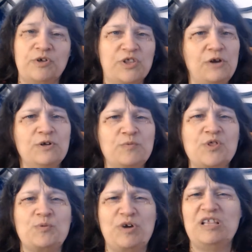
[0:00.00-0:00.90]
Aerosmith is
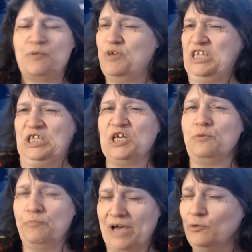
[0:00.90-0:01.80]
probably the best thing
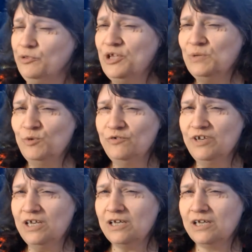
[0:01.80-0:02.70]
about this movie.
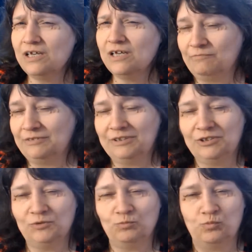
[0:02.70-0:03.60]

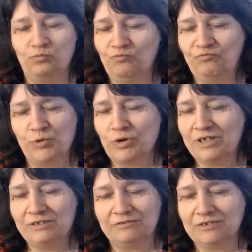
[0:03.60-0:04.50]
So if you
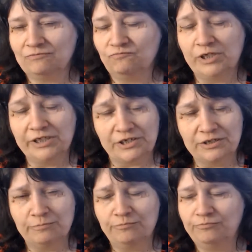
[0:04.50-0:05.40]
want really
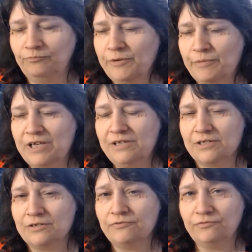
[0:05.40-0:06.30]
good remakes
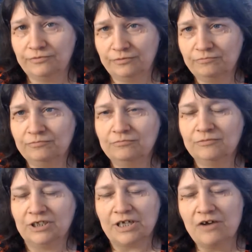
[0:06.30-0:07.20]
of
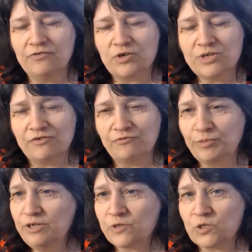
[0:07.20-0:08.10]
and covers of
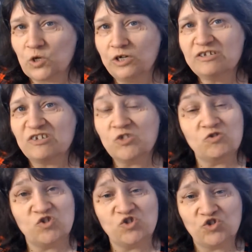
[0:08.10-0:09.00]
Beatles songs,
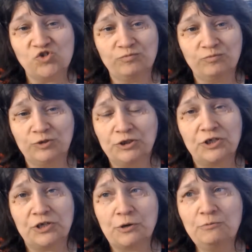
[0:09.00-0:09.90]
it's good
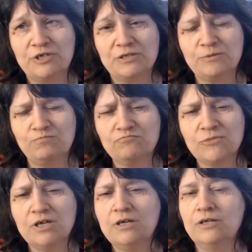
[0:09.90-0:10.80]
to go. Just
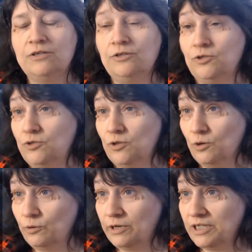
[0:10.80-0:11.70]

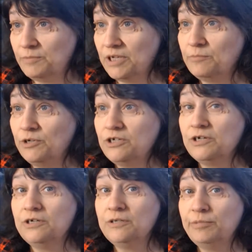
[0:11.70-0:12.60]
don't expect much
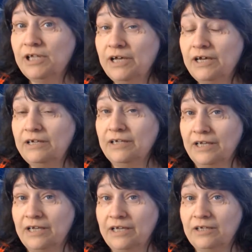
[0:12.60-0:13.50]
on the plot,
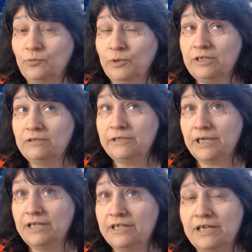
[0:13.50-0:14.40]
and well,
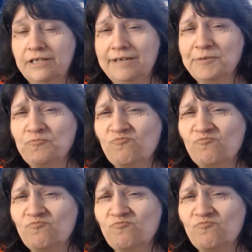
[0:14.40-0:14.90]
yeah, the ending.